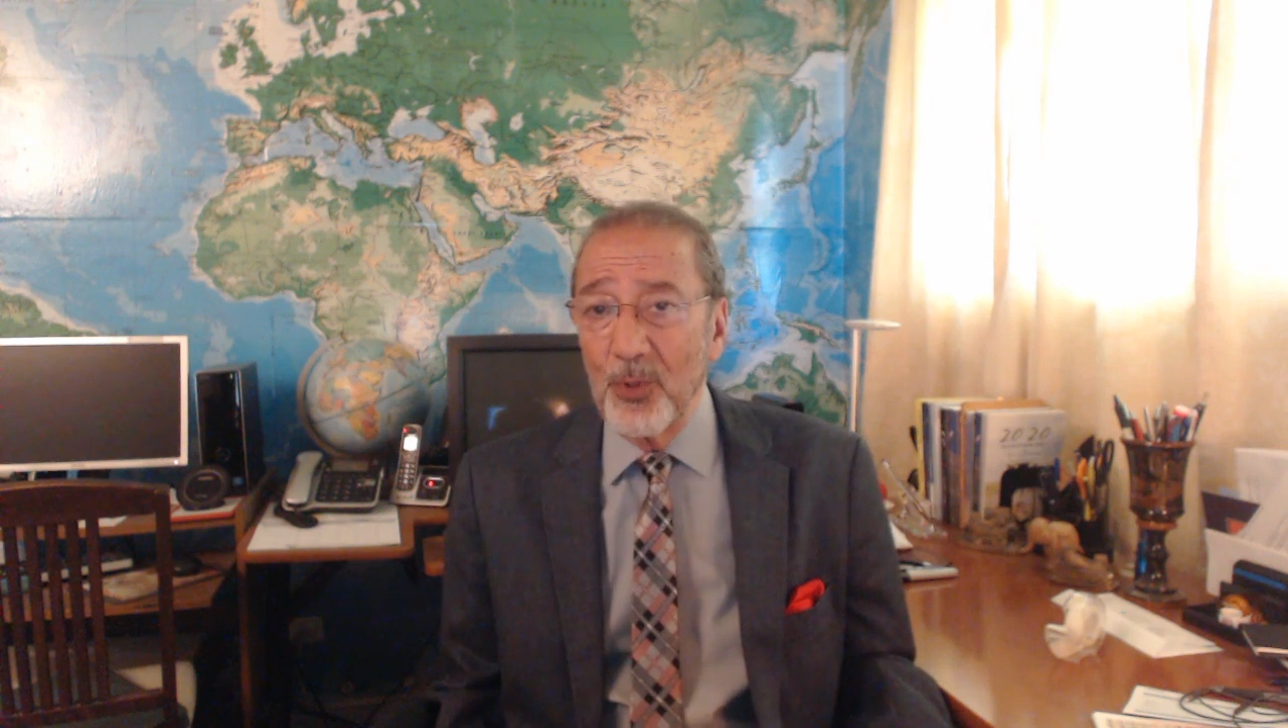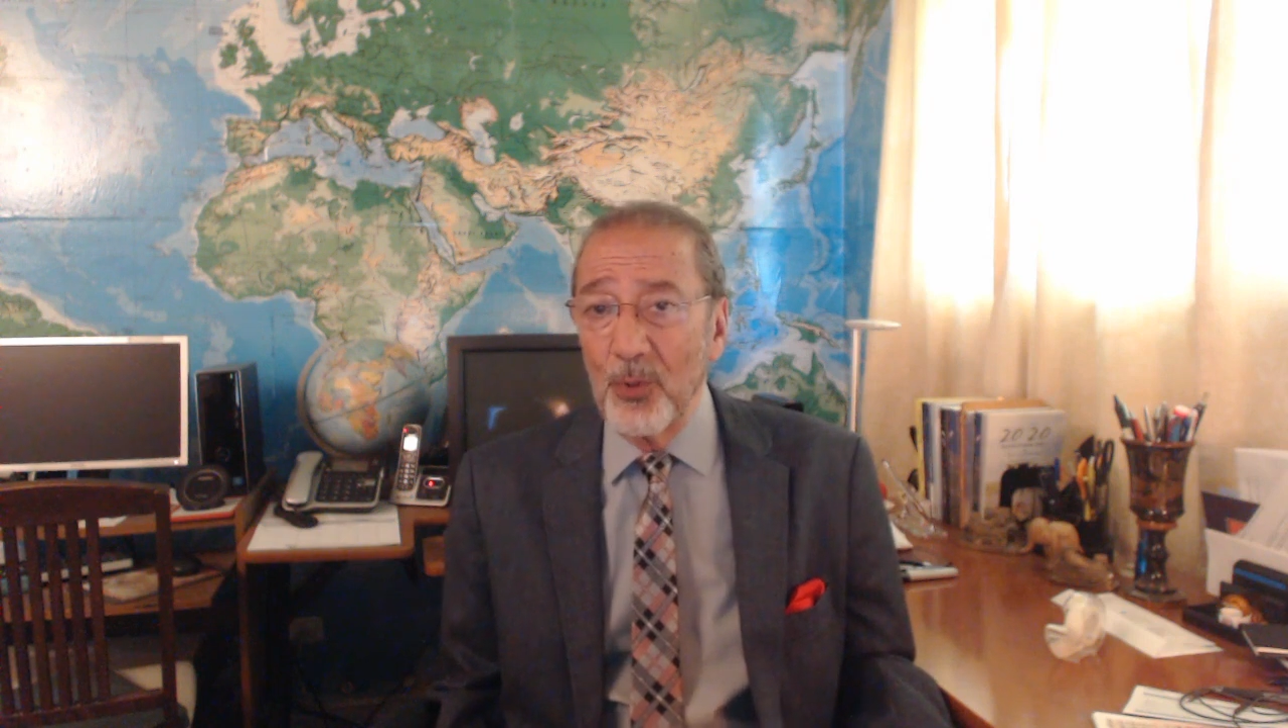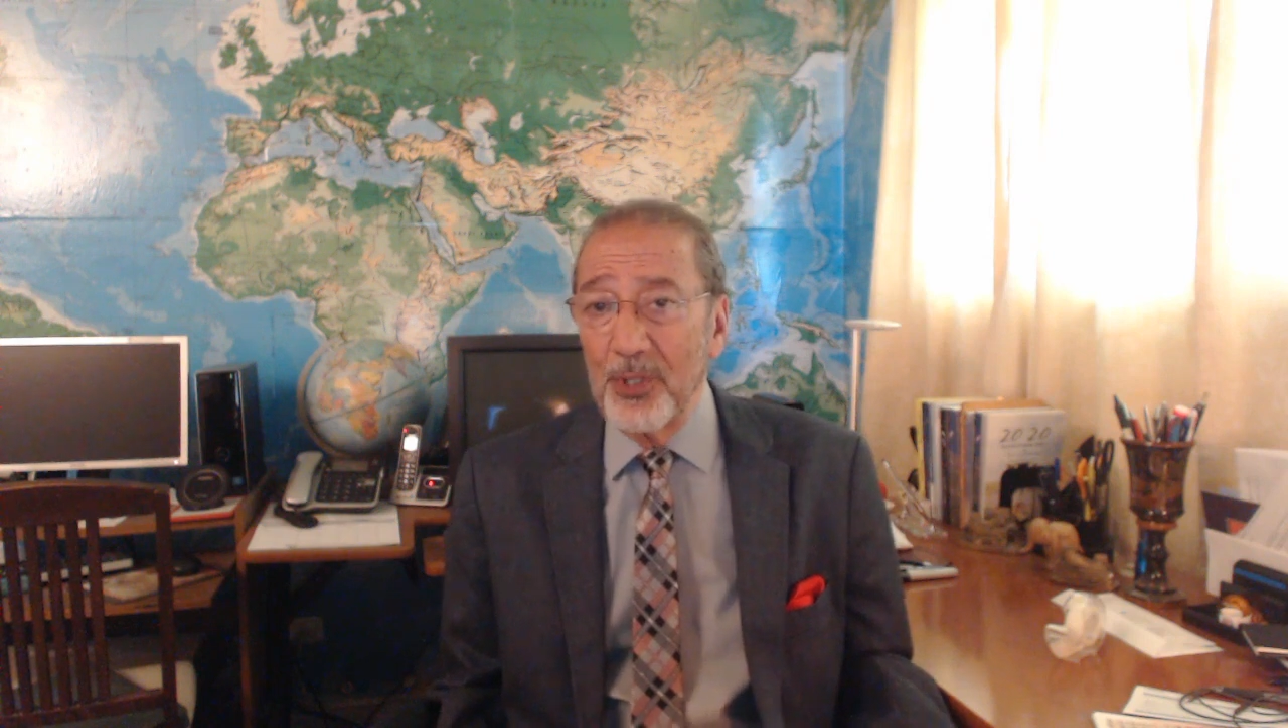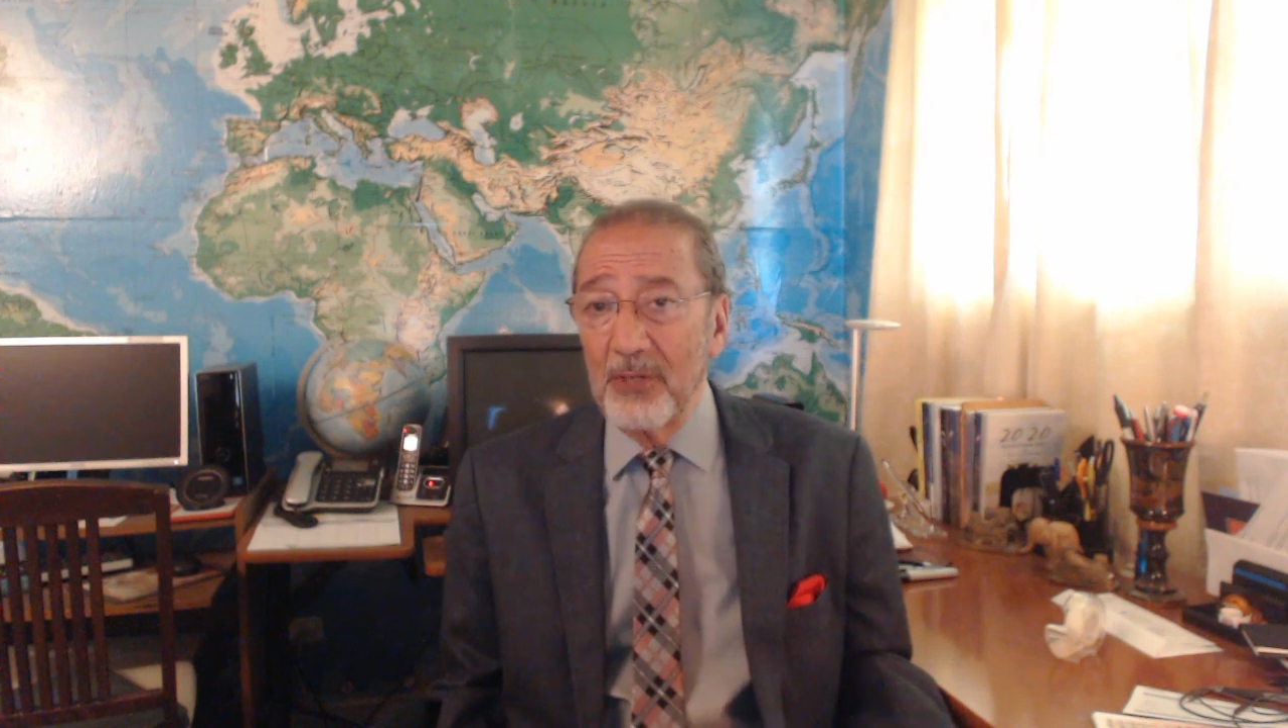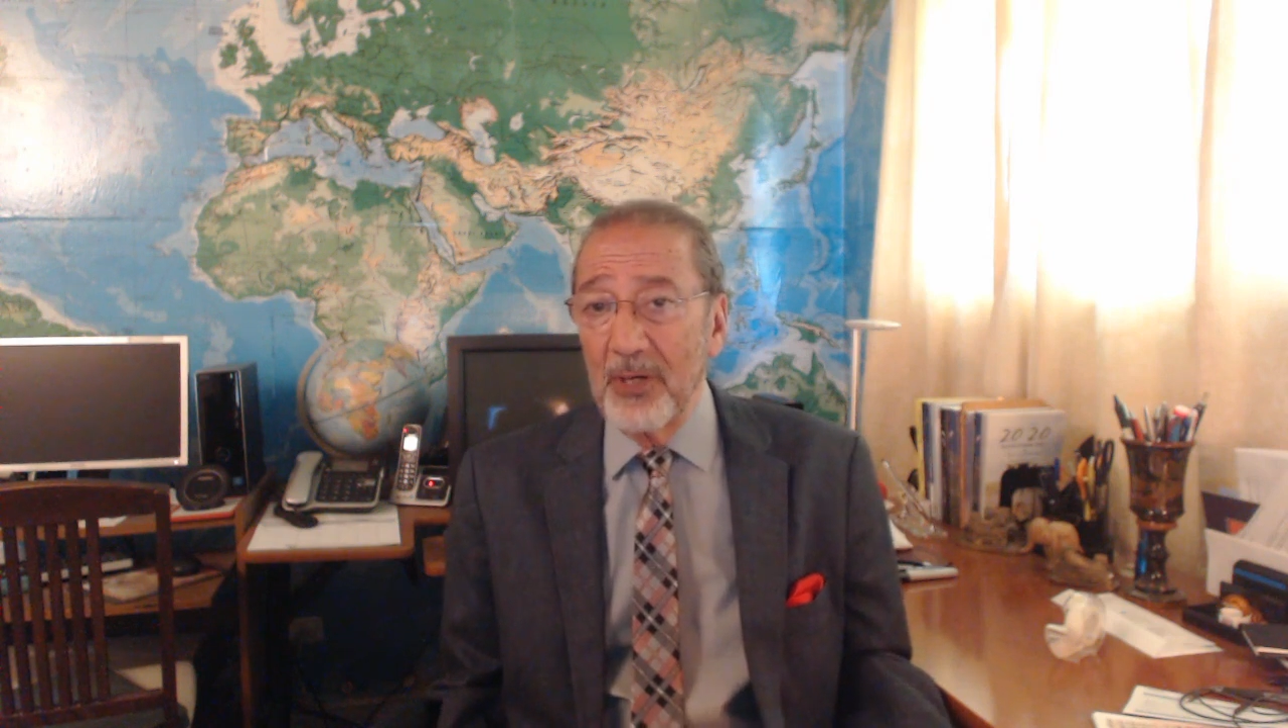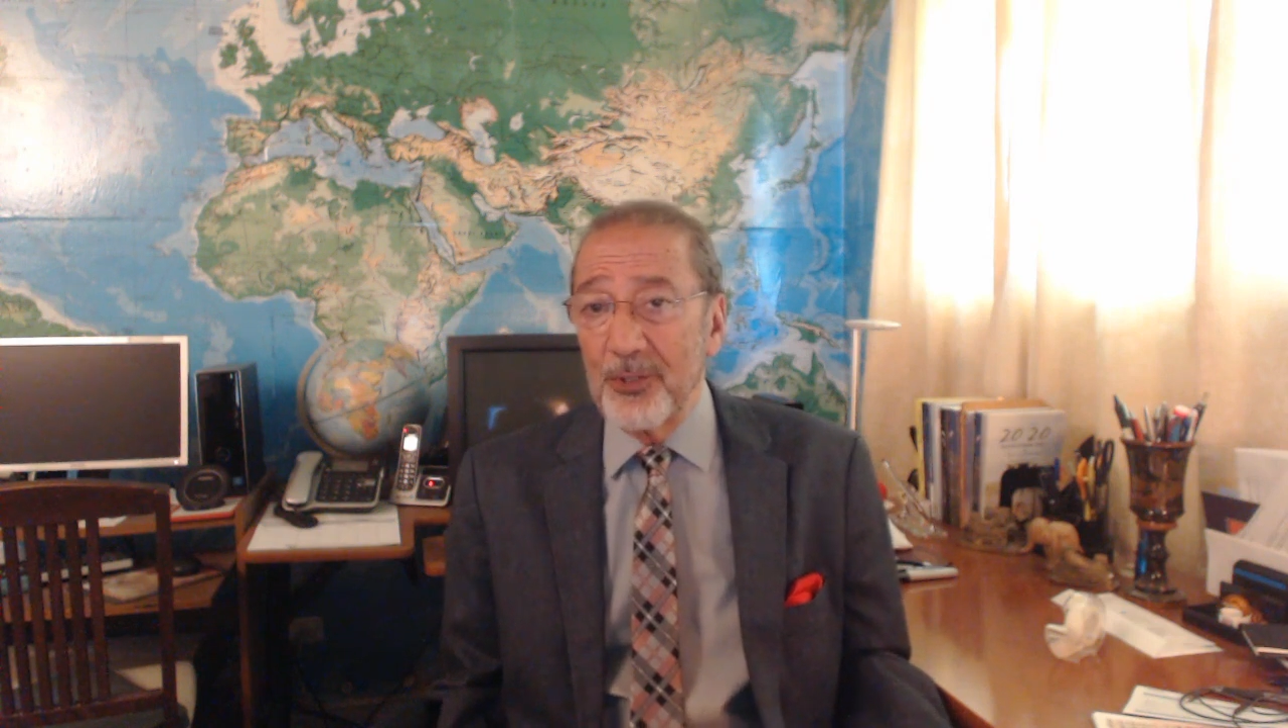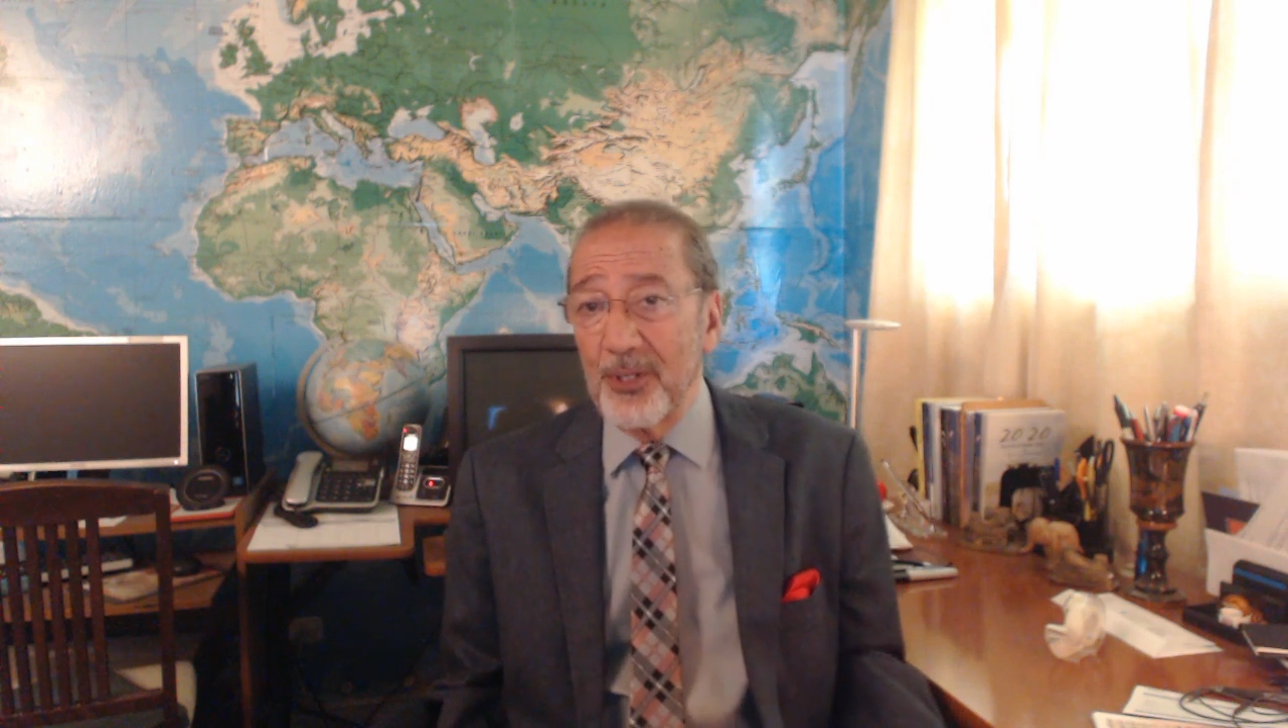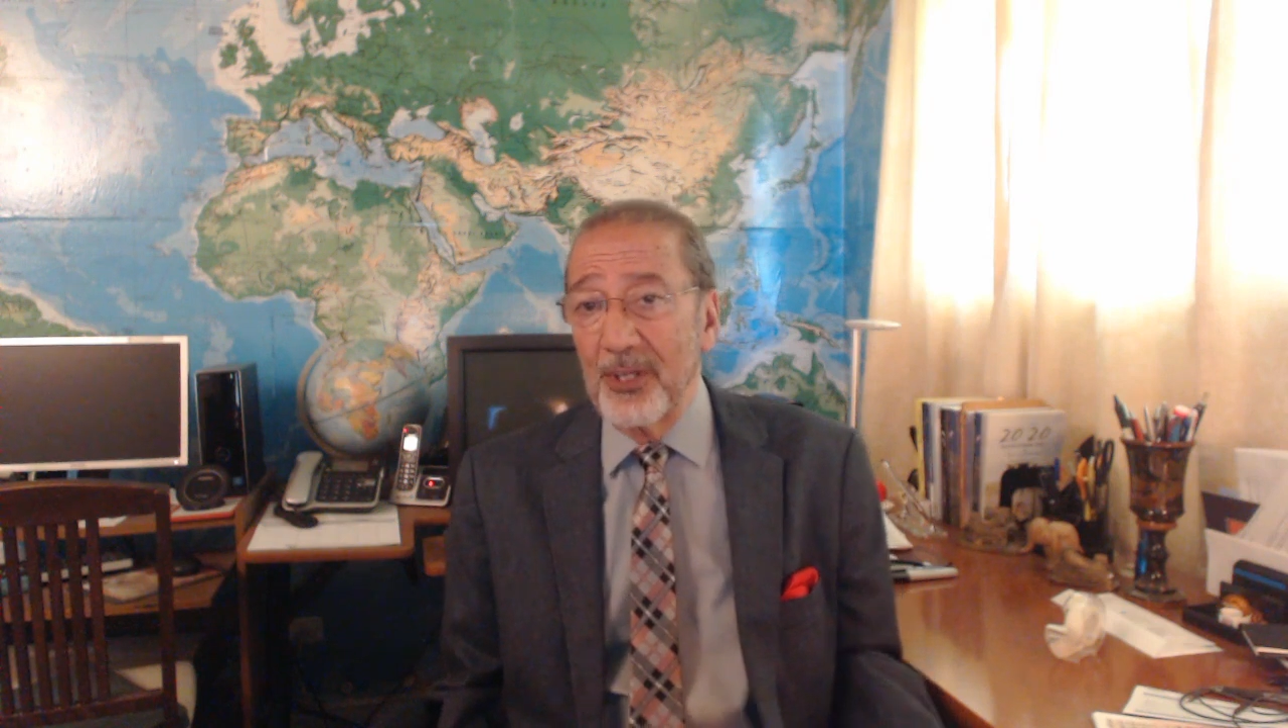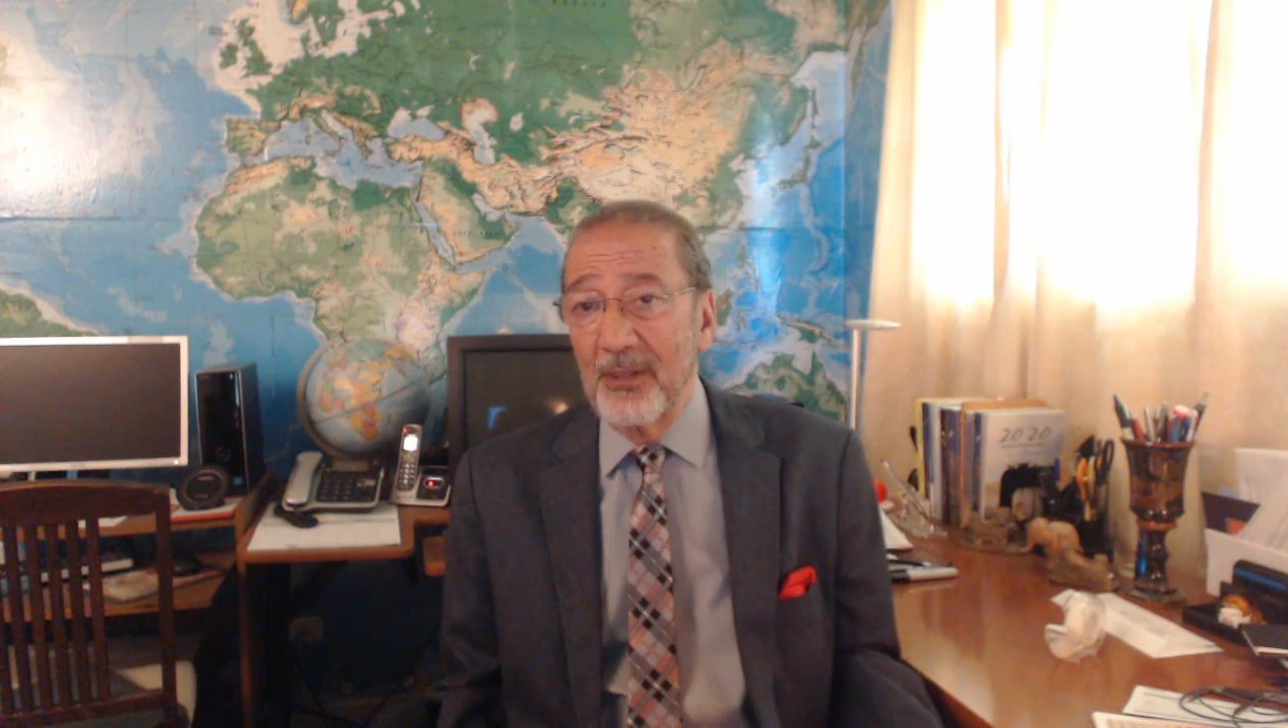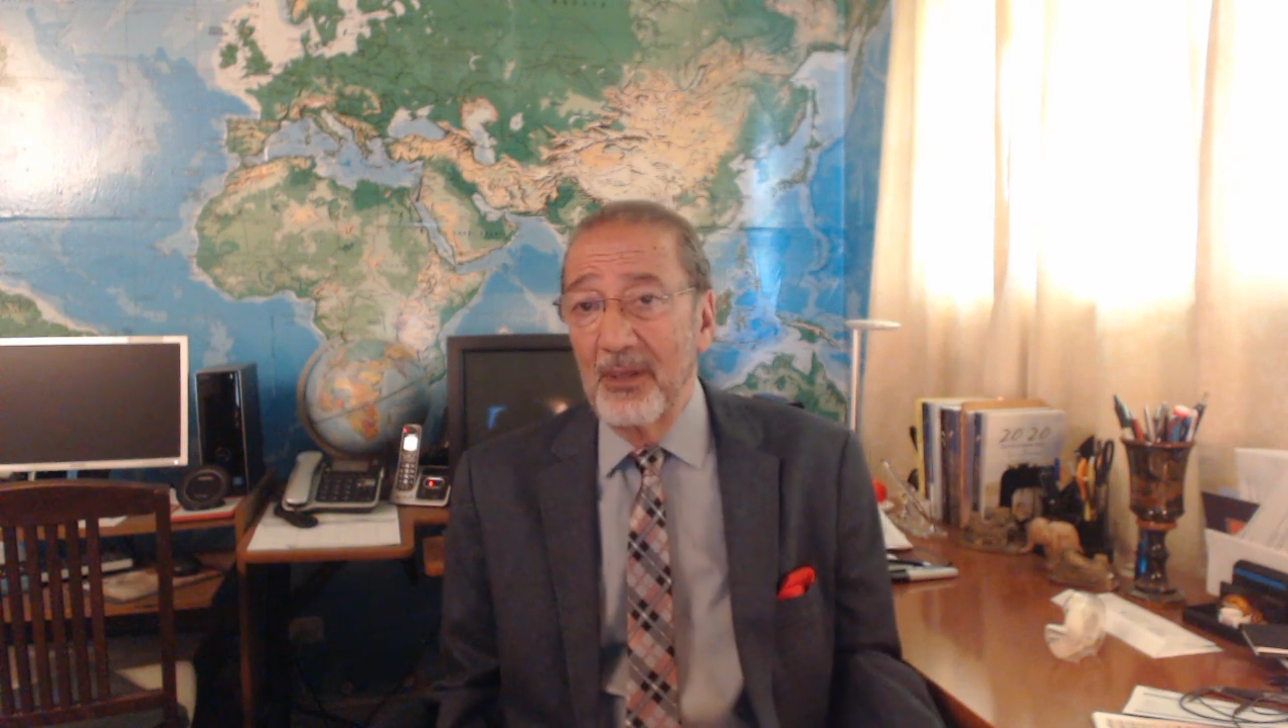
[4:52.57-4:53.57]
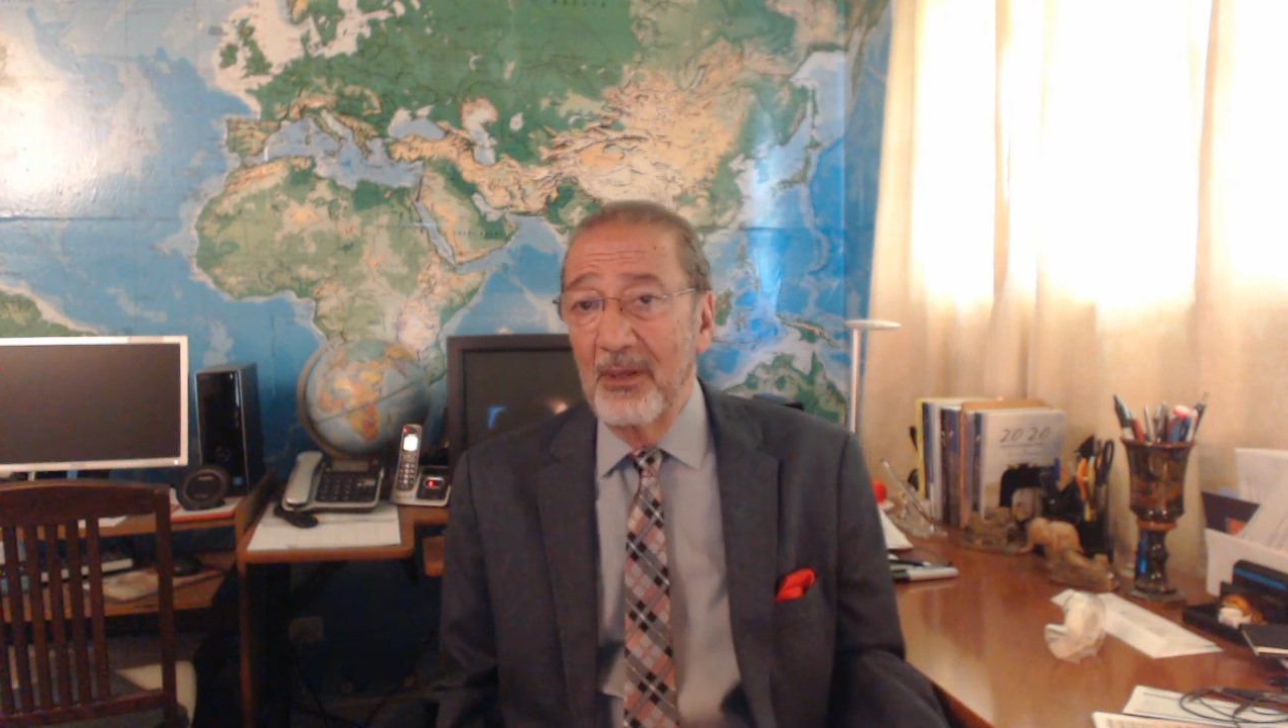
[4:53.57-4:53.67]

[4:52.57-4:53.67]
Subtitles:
who invested